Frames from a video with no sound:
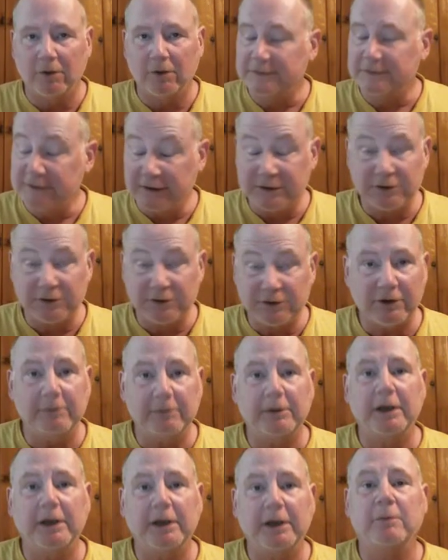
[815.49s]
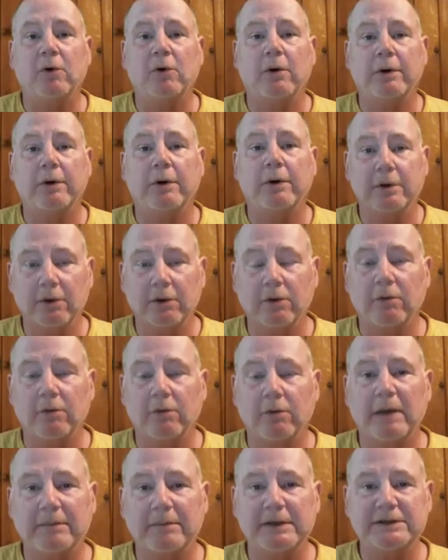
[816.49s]
It's extremely important. Google
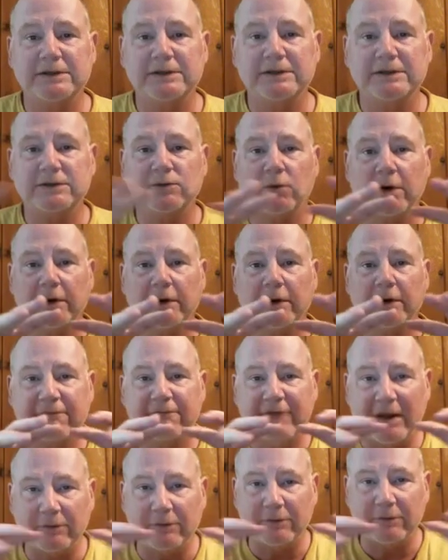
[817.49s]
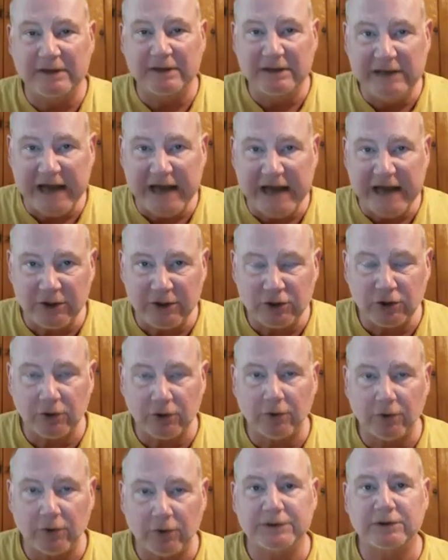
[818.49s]
My Business is one of the
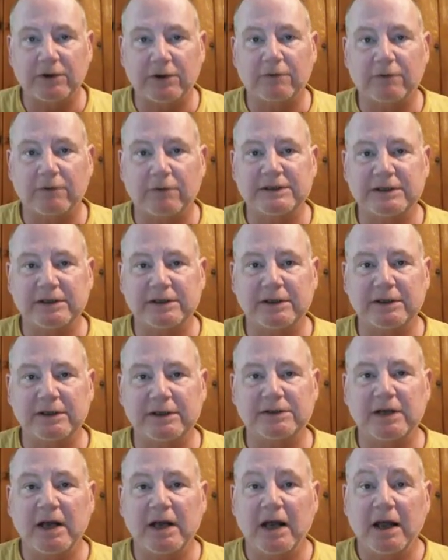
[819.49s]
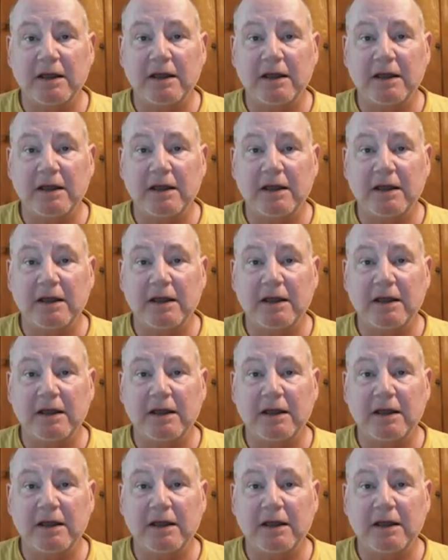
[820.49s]
foundational services